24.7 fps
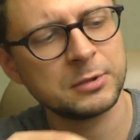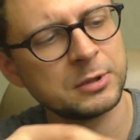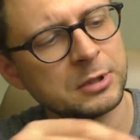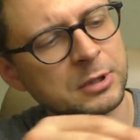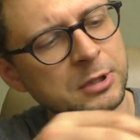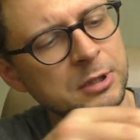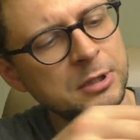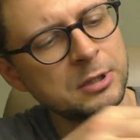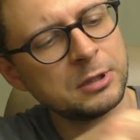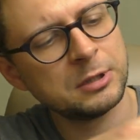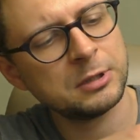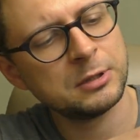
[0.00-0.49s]

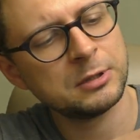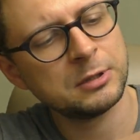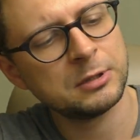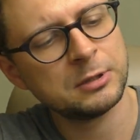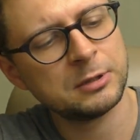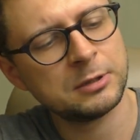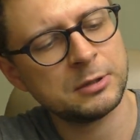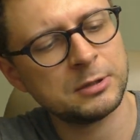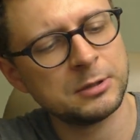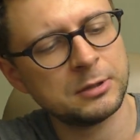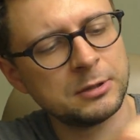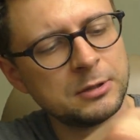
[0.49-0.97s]

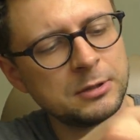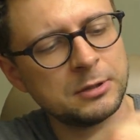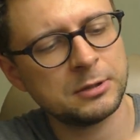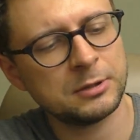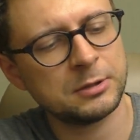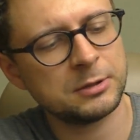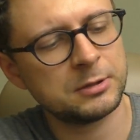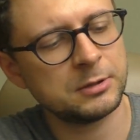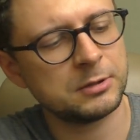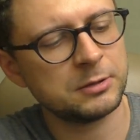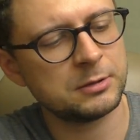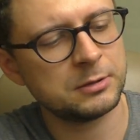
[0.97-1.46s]

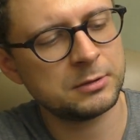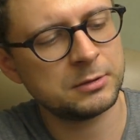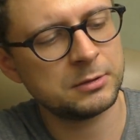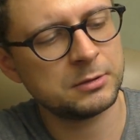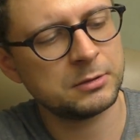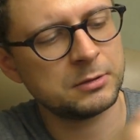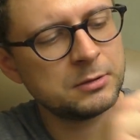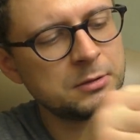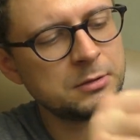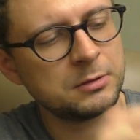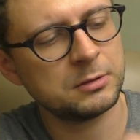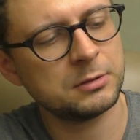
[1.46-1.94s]

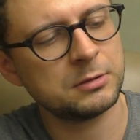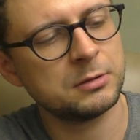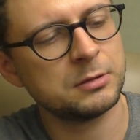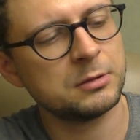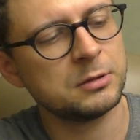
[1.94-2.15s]
Nothing is said.